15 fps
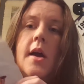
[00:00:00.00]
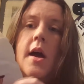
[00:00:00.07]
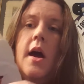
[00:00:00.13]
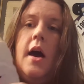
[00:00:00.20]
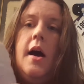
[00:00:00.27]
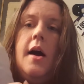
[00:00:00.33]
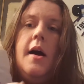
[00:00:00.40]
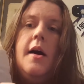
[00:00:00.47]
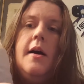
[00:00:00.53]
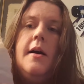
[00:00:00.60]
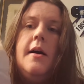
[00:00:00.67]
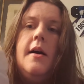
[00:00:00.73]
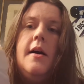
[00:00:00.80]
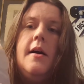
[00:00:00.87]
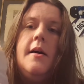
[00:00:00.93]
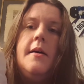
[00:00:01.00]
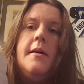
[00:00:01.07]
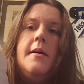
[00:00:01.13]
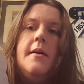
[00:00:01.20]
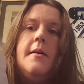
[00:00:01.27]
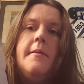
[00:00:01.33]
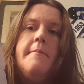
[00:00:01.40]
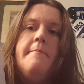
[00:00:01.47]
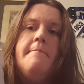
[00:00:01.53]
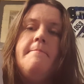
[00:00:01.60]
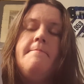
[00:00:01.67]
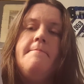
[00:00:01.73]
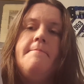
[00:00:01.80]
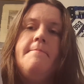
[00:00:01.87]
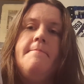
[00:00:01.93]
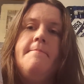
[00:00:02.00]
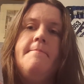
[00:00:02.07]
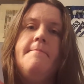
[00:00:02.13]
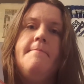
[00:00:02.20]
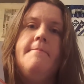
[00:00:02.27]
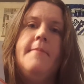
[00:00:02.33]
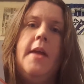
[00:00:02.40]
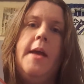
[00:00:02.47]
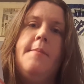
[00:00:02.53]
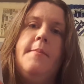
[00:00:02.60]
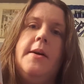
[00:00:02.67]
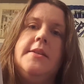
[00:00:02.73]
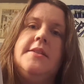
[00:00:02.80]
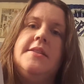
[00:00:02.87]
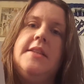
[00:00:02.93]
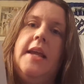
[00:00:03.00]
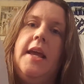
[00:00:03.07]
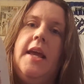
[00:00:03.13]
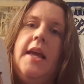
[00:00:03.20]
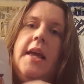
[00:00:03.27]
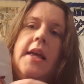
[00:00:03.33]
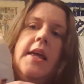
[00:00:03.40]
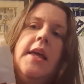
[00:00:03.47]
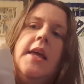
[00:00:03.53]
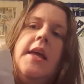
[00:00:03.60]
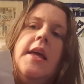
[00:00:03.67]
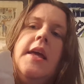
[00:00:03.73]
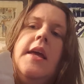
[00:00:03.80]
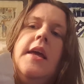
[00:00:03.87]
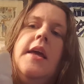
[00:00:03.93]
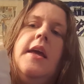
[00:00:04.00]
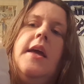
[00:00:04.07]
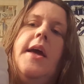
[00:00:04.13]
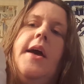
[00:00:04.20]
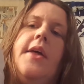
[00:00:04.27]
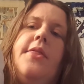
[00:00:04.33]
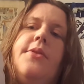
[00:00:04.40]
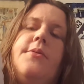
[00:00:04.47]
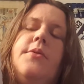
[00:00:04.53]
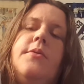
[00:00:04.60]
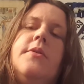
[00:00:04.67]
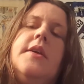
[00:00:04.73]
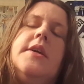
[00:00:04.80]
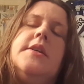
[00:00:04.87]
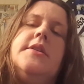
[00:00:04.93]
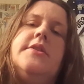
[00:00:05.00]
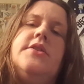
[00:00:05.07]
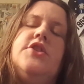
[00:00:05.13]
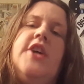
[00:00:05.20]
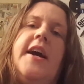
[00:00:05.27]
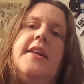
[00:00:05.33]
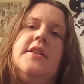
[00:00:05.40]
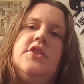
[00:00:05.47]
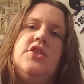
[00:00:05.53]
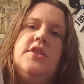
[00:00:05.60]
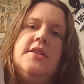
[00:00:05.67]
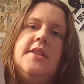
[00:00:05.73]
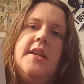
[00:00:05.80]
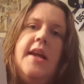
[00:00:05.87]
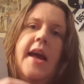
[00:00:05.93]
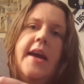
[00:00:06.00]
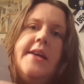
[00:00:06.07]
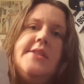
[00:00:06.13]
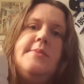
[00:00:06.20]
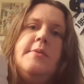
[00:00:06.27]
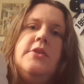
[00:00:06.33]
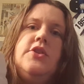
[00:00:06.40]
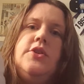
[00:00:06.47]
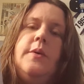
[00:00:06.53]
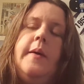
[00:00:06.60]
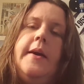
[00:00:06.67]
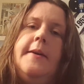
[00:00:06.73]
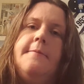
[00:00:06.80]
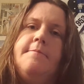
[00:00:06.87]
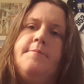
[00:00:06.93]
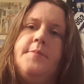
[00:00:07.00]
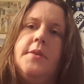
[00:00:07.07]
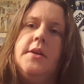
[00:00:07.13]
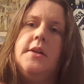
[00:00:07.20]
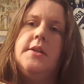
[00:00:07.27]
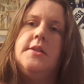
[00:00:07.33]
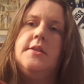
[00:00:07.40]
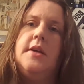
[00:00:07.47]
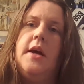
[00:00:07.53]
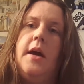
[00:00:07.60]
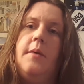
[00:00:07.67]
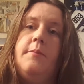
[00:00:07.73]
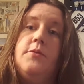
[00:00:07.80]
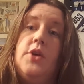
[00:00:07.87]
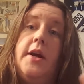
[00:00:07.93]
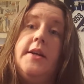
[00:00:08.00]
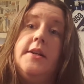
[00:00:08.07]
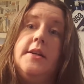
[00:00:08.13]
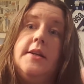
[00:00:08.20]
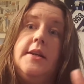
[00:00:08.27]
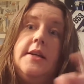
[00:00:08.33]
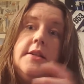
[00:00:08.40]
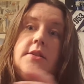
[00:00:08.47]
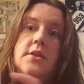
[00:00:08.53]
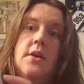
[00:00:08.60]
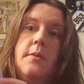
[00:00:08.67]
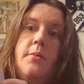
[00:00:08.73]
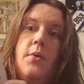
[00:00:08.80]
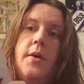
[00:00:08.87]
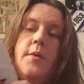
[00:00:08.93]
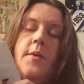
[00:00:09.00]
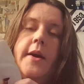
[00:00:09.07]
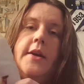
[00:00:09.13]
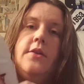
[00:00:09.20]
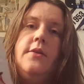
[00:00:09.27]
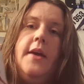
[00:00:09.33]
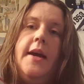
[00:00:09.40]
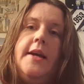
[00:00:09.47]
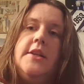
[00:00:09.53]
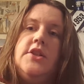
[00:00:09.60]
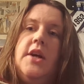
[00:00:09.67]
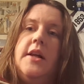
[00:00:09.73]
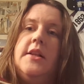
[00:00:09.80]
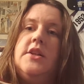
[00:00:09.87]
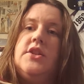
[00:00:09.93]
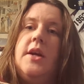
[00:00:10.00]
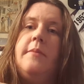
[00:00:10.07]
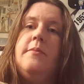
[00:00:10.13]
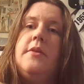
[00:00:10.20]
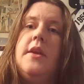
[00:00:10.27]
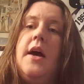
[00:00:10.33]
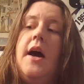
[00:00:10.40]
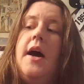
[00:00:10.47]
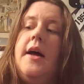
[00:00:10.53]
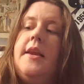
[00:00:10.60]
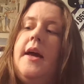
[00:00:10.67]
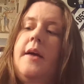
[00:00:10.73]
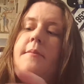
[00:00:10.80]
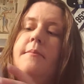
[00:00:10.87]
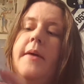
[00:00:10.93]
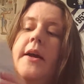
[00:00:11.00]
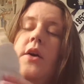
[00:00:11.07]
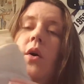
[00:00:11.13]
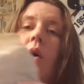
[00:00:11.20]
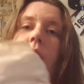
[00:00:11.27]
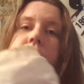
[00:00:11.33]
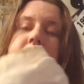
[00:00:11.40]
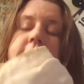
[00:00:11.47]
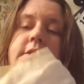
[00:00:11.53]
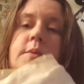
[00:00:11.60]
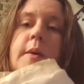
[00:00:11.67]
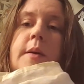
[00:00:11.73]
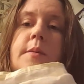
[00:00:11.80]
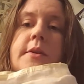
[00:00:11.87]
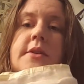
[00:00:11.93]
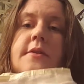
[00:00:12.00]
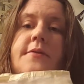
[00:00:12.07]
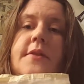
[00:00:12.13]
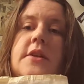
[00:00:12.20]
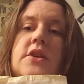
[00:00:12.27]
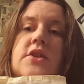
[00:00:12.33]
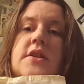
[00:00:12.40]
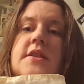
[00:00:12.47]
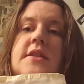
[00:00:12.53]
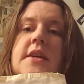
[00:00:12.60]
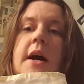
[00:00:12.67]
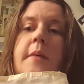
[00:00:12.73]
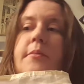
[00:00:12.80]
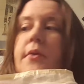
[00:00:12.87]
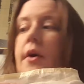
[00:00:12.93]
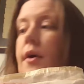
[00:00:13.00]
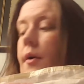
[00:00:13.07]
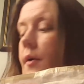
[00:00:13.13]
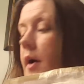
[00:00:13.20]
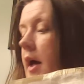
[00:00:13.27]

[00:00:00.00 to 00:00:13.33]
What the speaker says: I must say, through these challenges that Hayden's been doing, because I'm trying to get to a point where I can do the Hay challenge. My goal for this week was to finish this top row.